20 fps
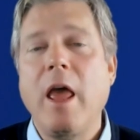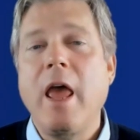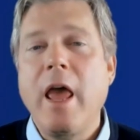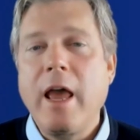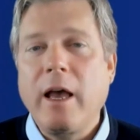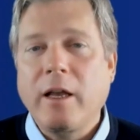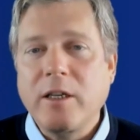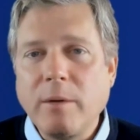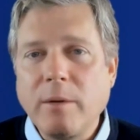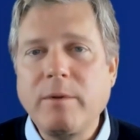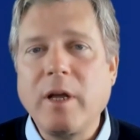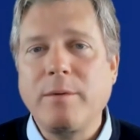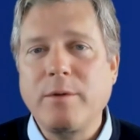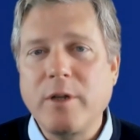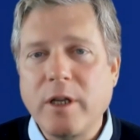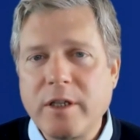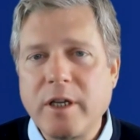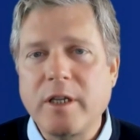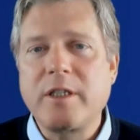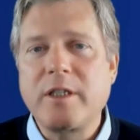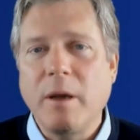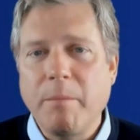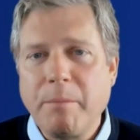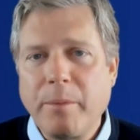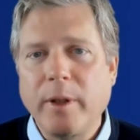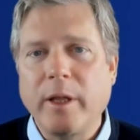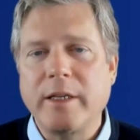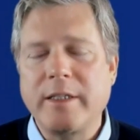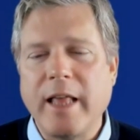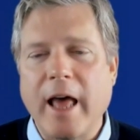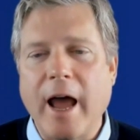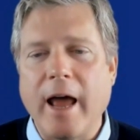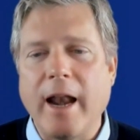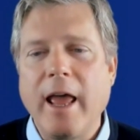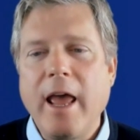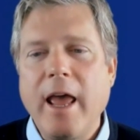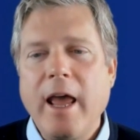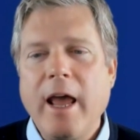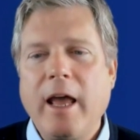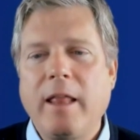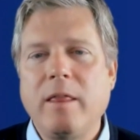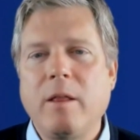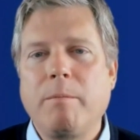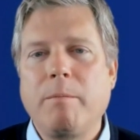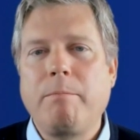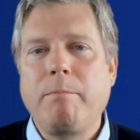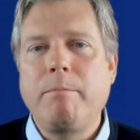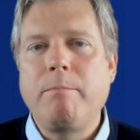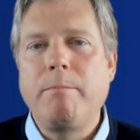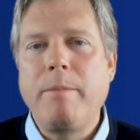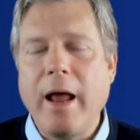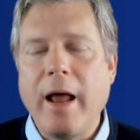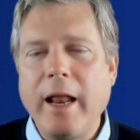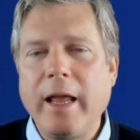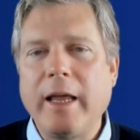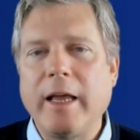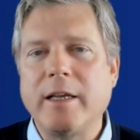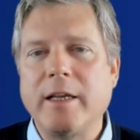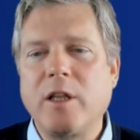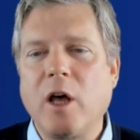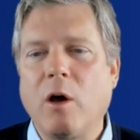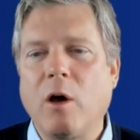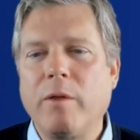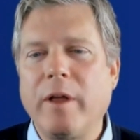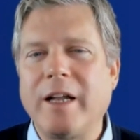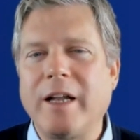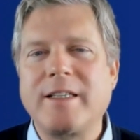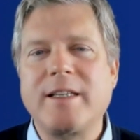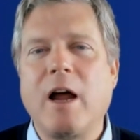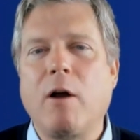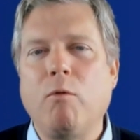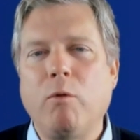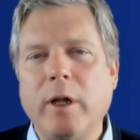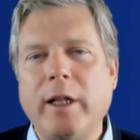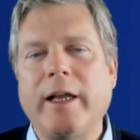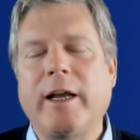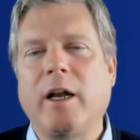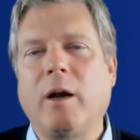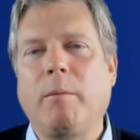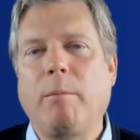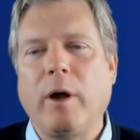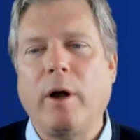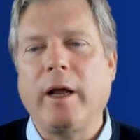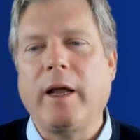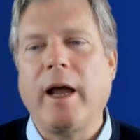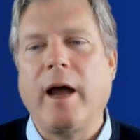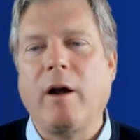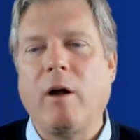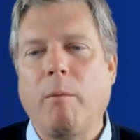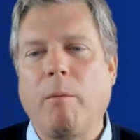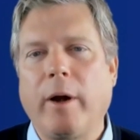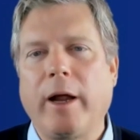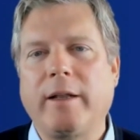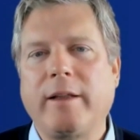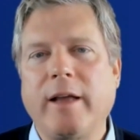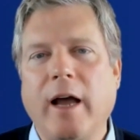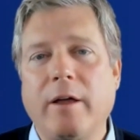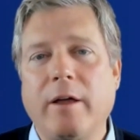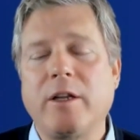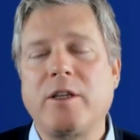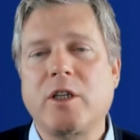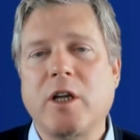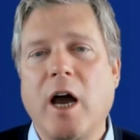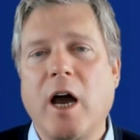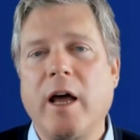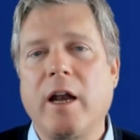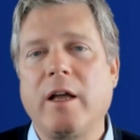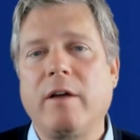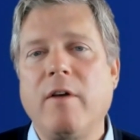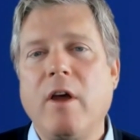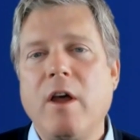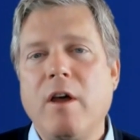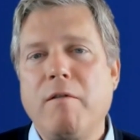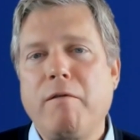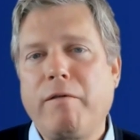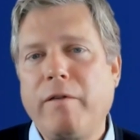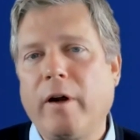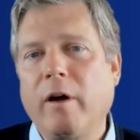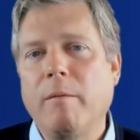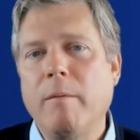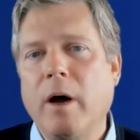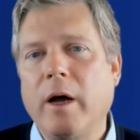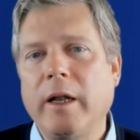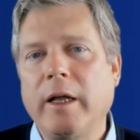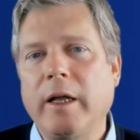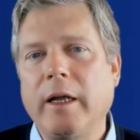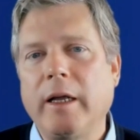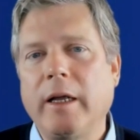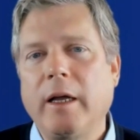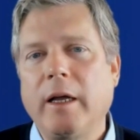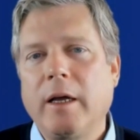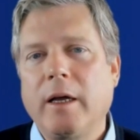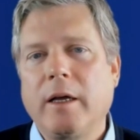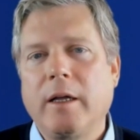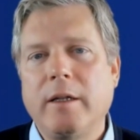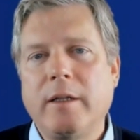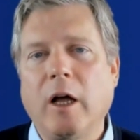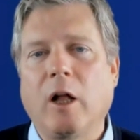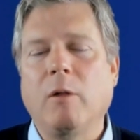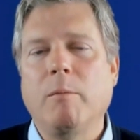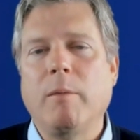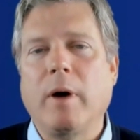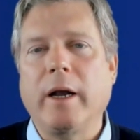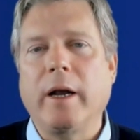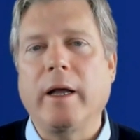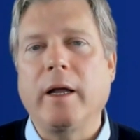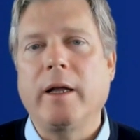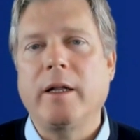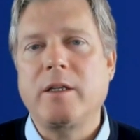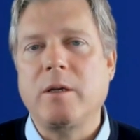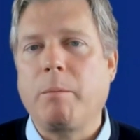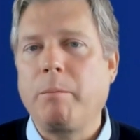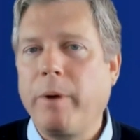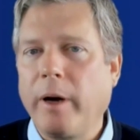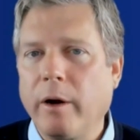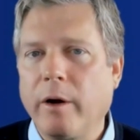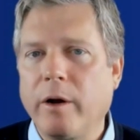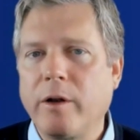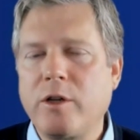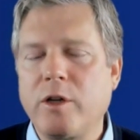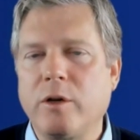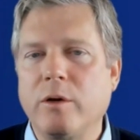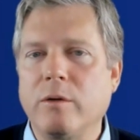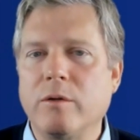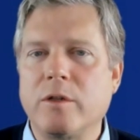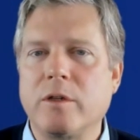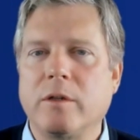Sometimes it's as simple as that. And the betting is, though, that it's not really going to break out or break down. It's kind of fair money, dull money. It's a pair of twos.